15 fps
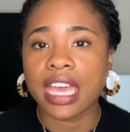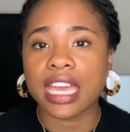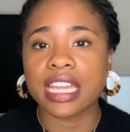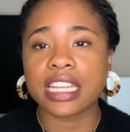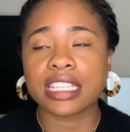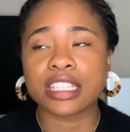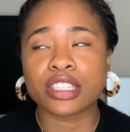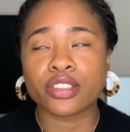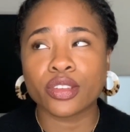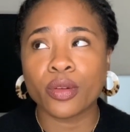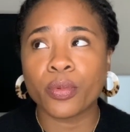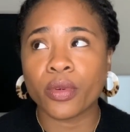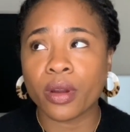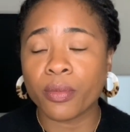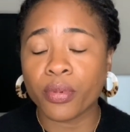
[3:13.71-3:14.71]
It is
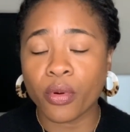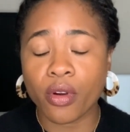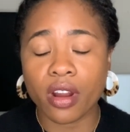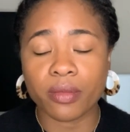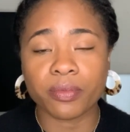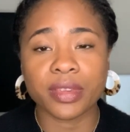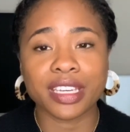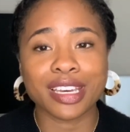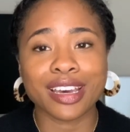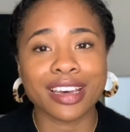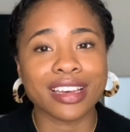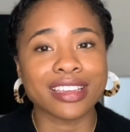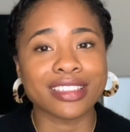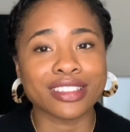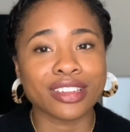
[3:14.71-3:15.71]
super important
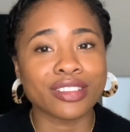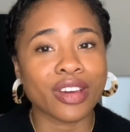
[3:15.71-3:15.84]
because,